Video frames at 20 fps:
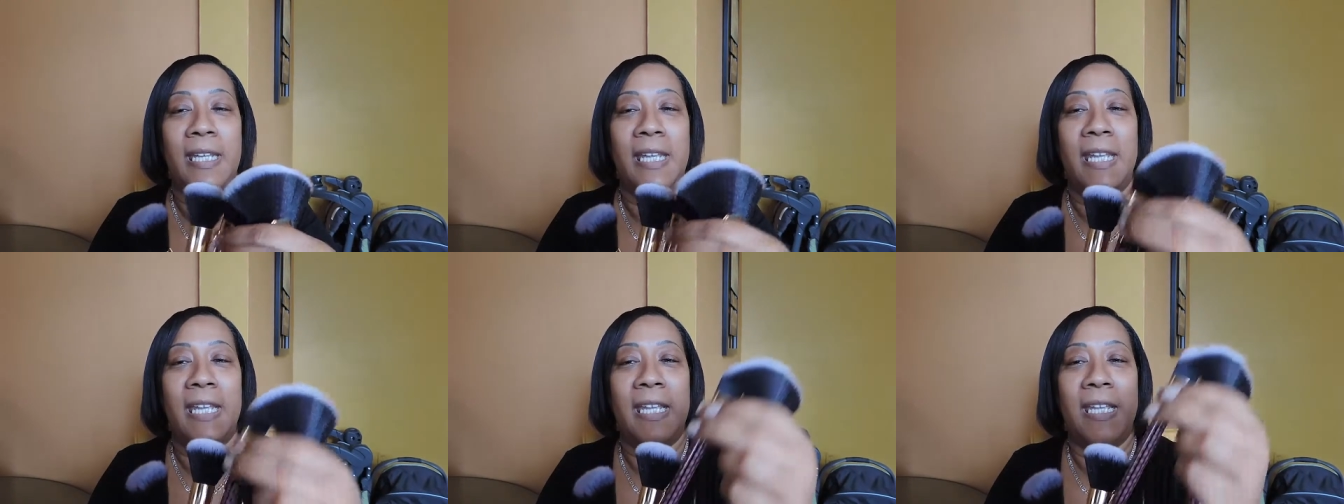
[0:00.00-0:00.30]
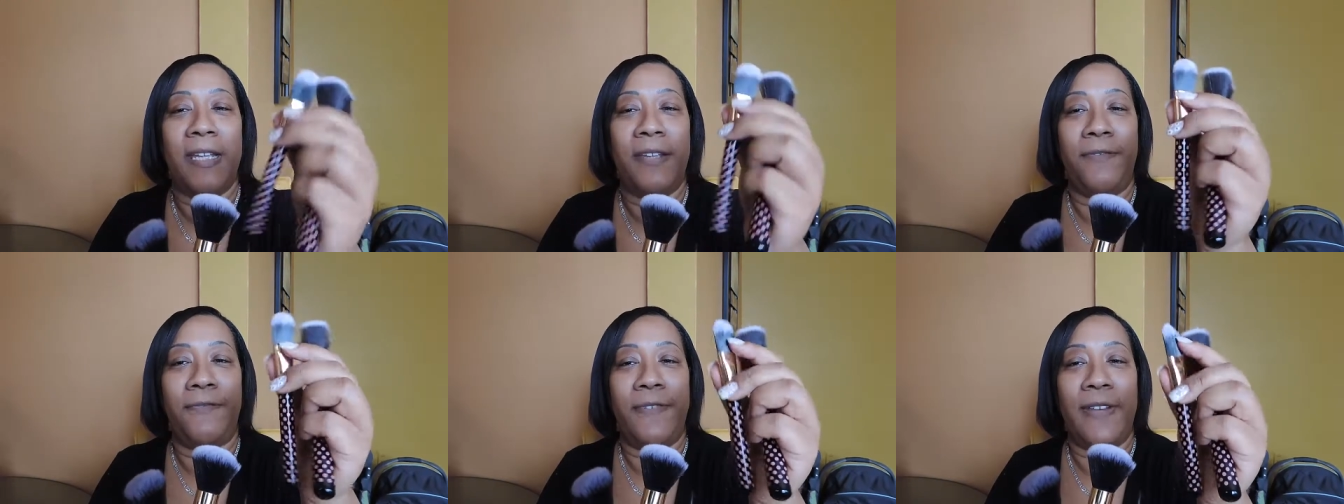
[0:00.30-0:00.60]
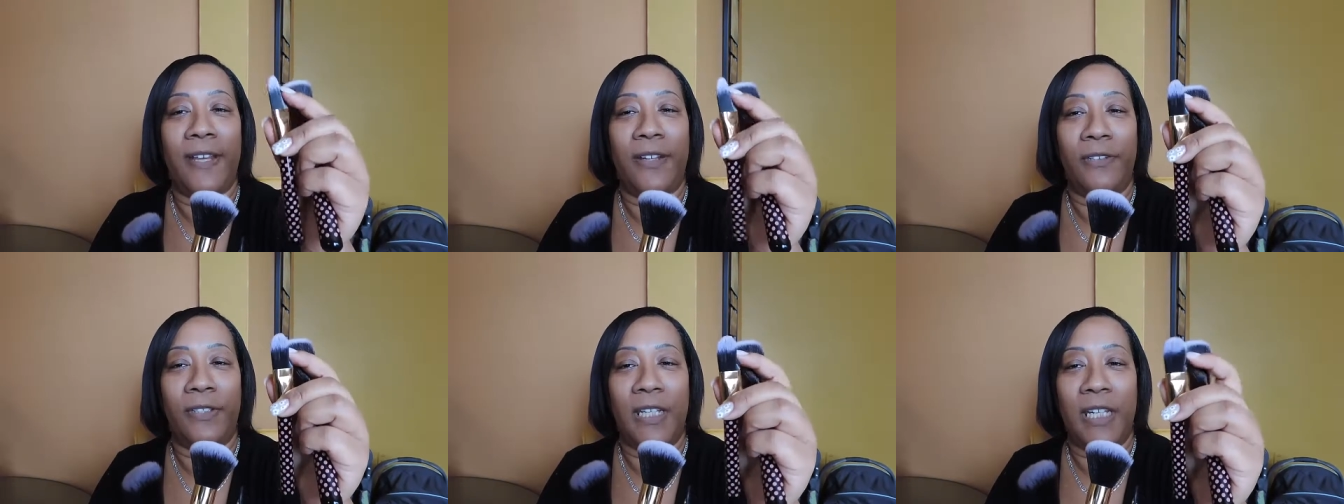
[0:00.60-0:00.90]
a
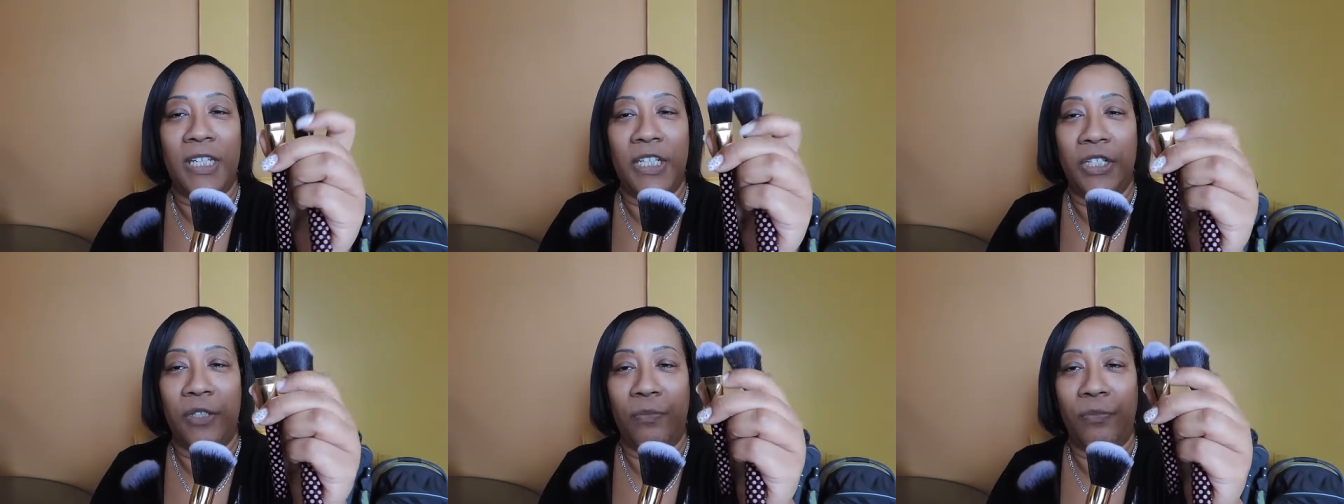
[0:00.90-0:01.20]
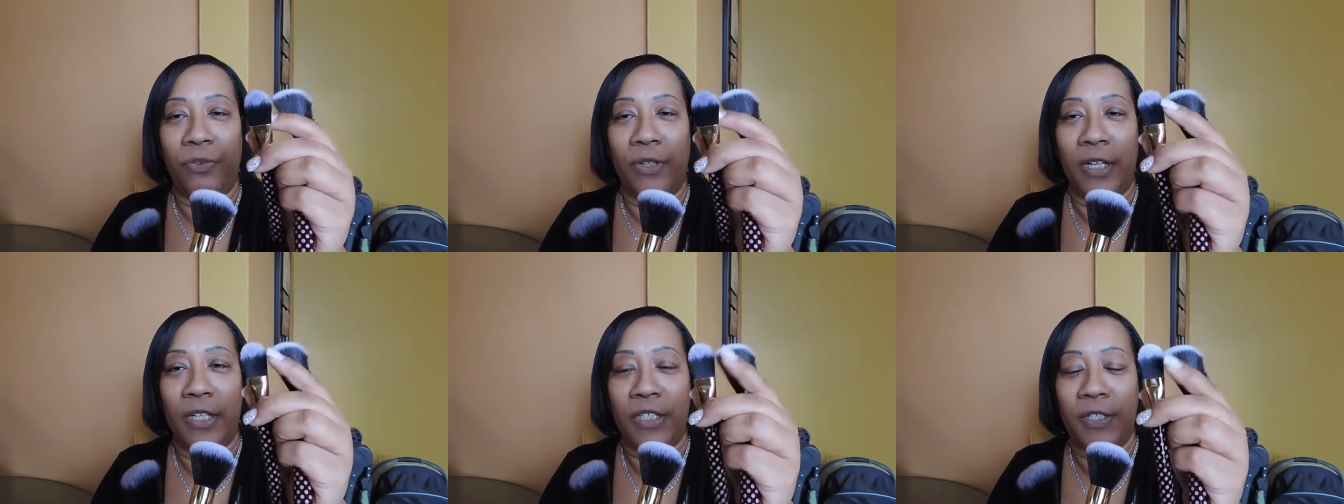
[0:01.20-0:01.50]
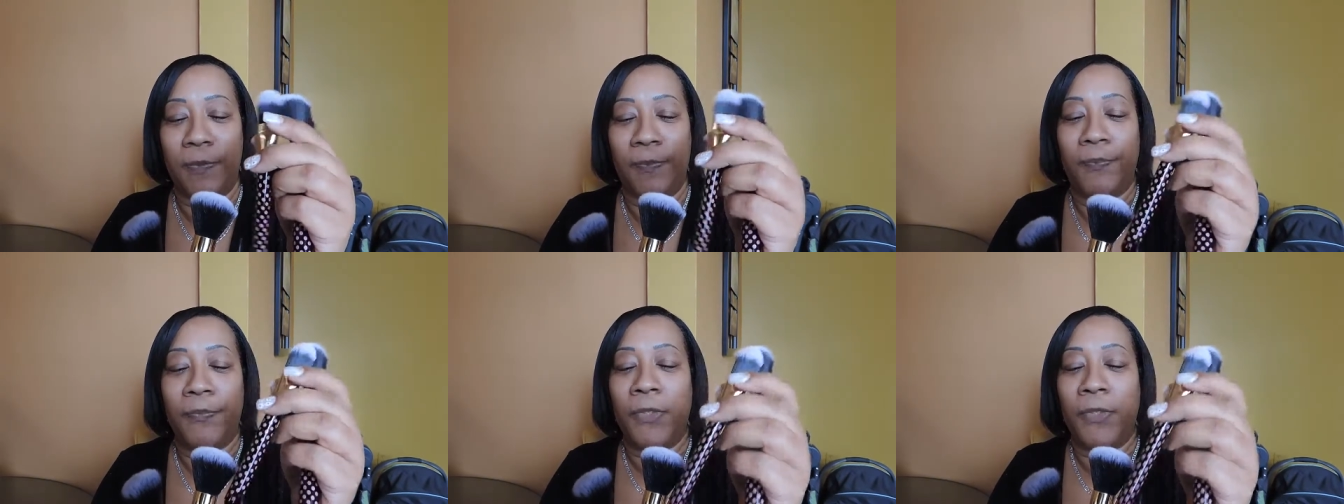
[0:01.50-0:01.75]
foundation brush.